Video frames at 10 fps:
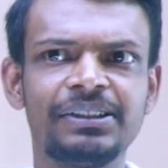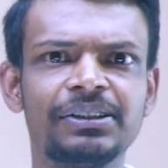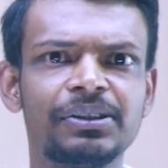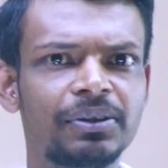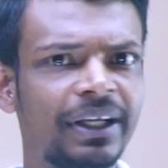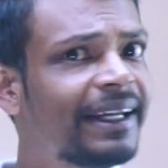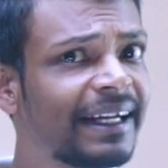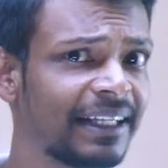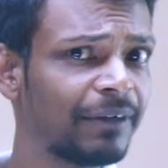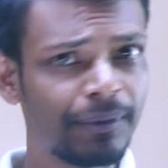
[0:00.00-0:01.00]
the
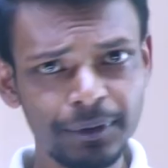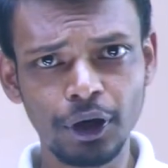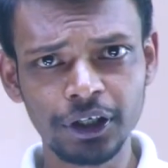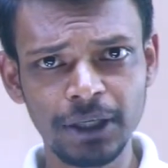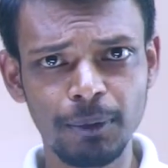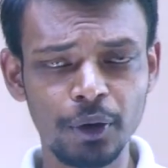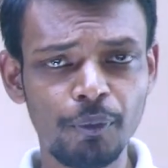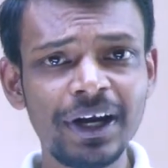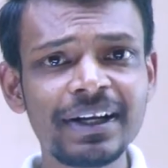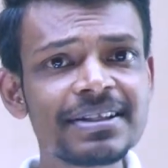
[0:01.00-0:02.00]
heat that we were talking about,
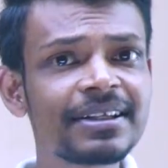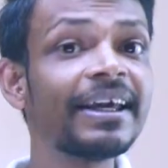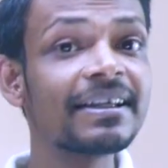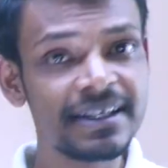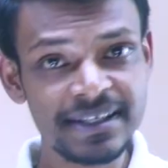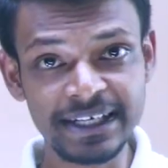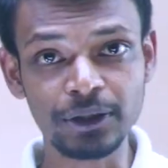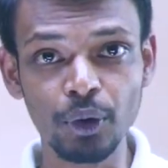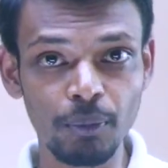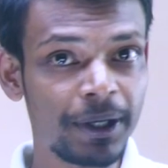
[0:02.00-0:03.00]
where does this excess heat go?